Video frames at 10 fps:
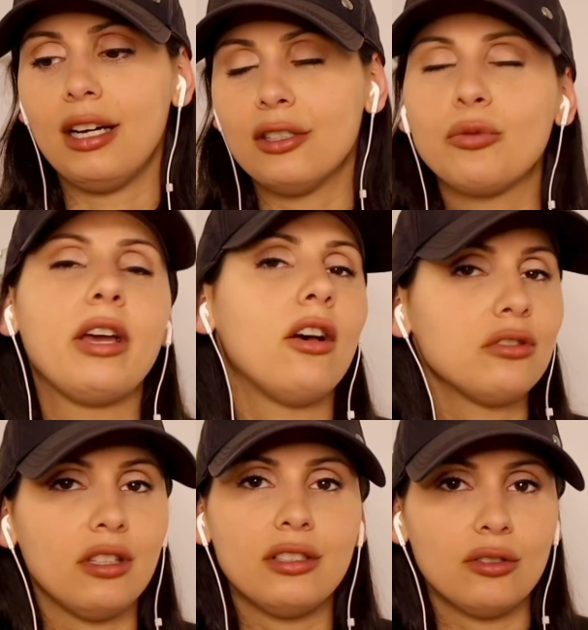So I
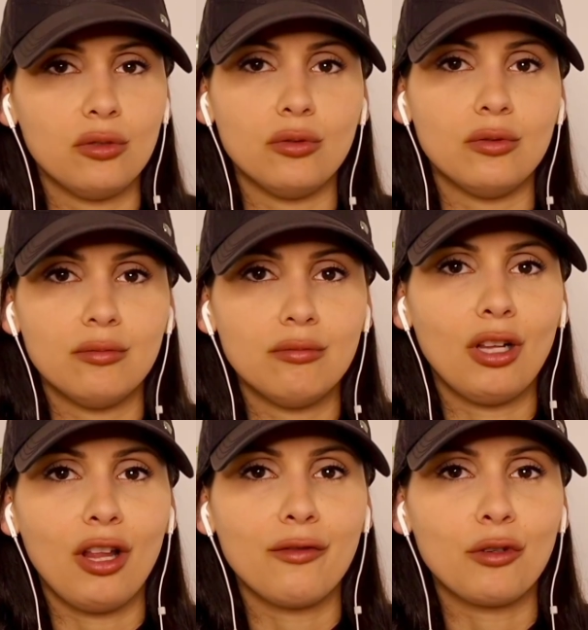also listen to a
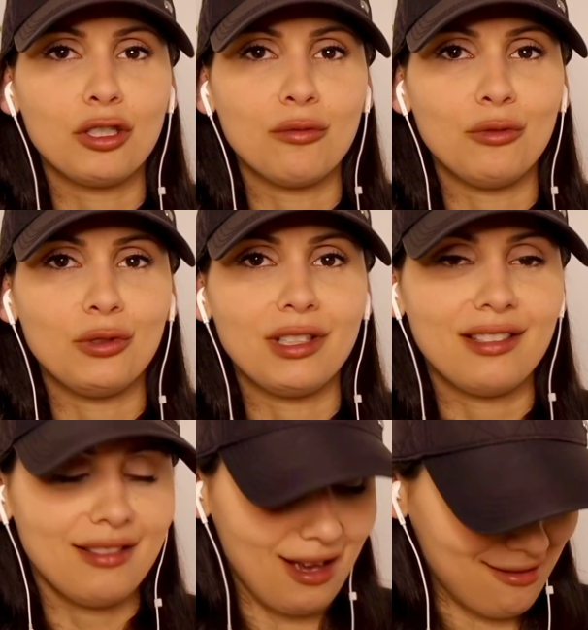lot of Christian music.
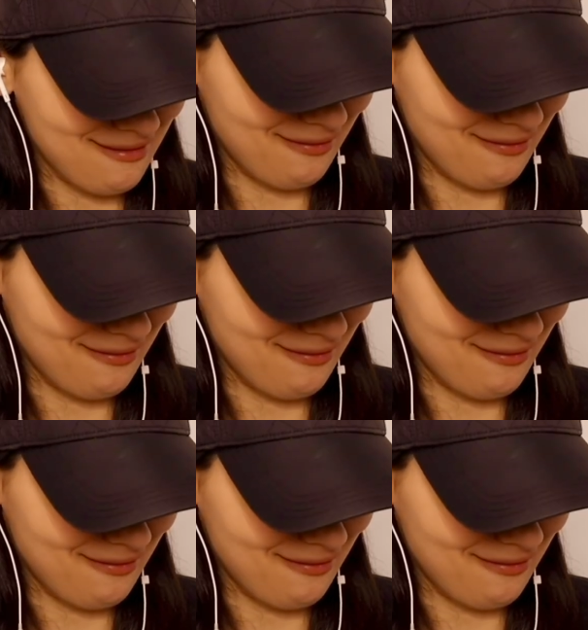Yeah.